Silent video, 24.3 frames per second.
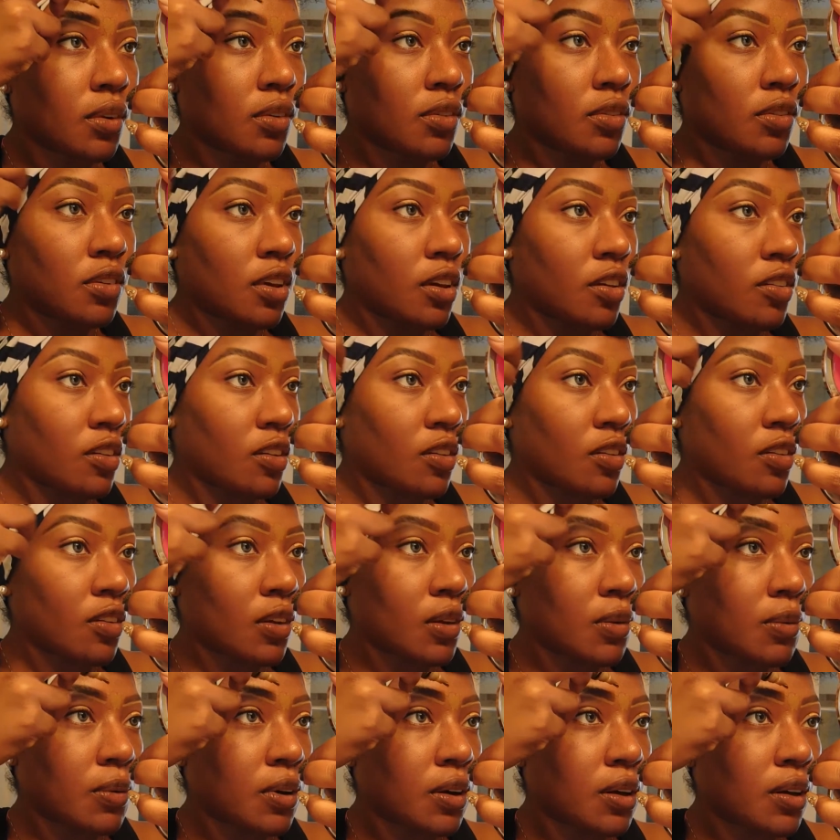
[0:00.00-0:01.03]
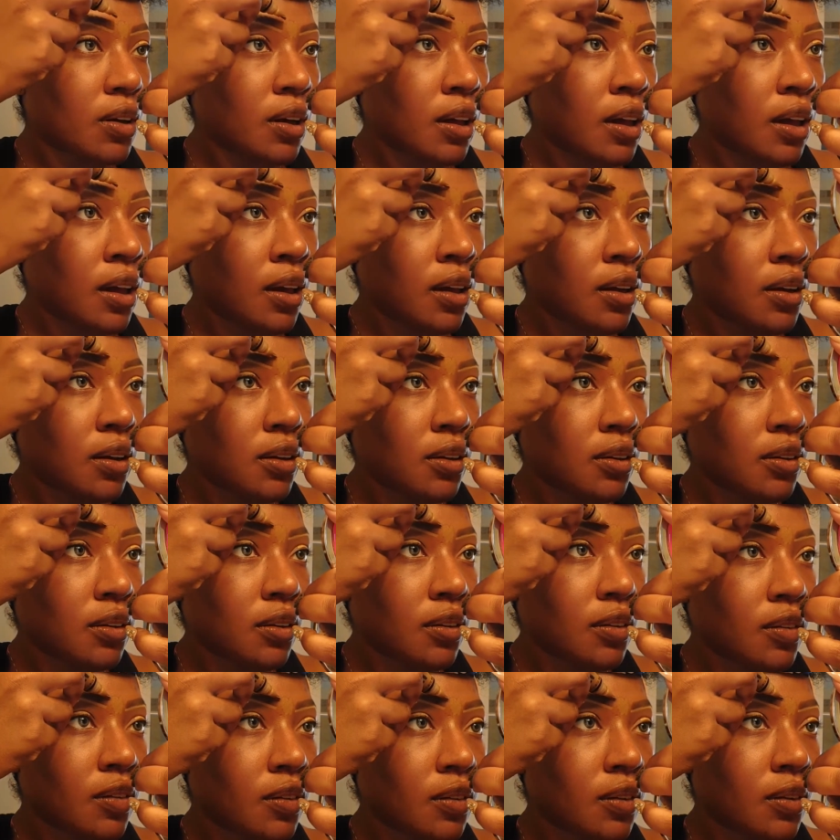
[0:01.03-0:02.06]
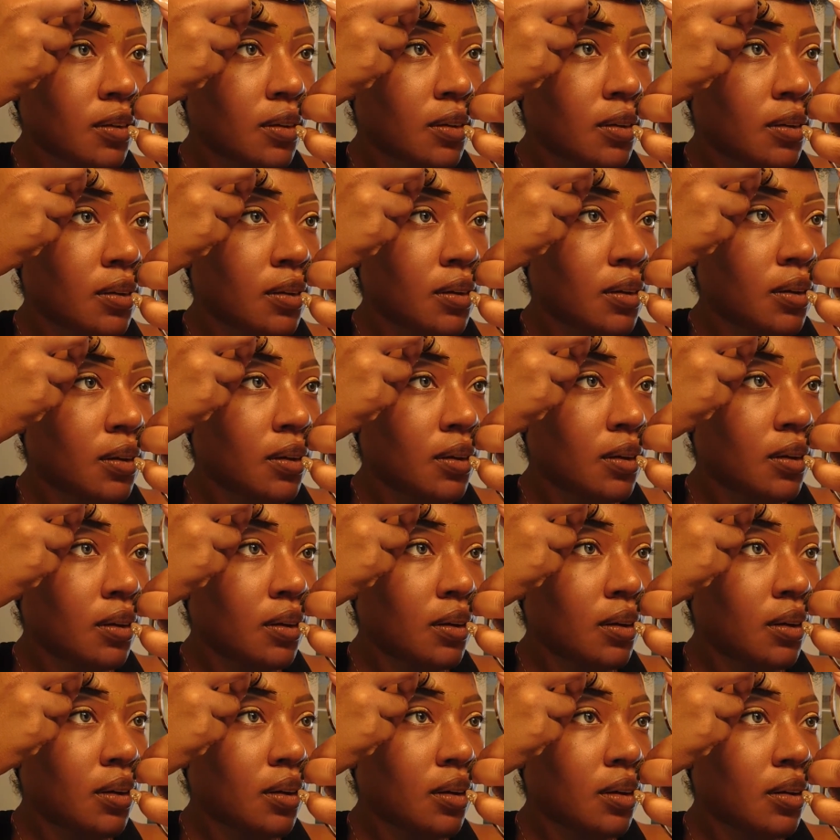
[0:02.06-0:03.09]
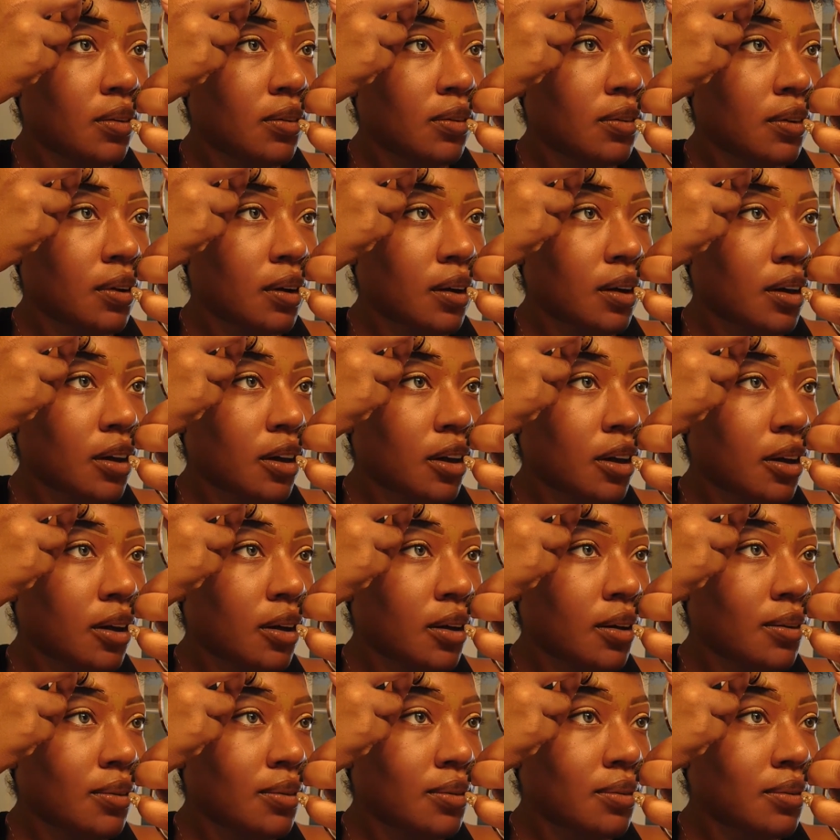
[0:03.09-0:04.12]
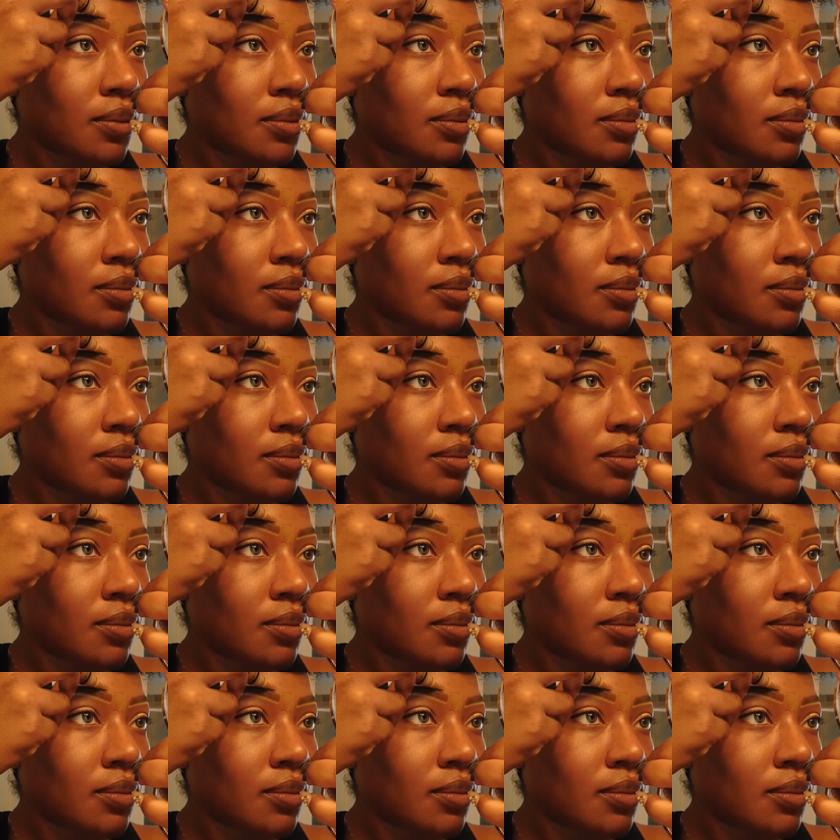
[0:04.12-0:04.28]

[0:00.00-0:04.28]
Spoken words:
Test and see where your line is. Drag it out.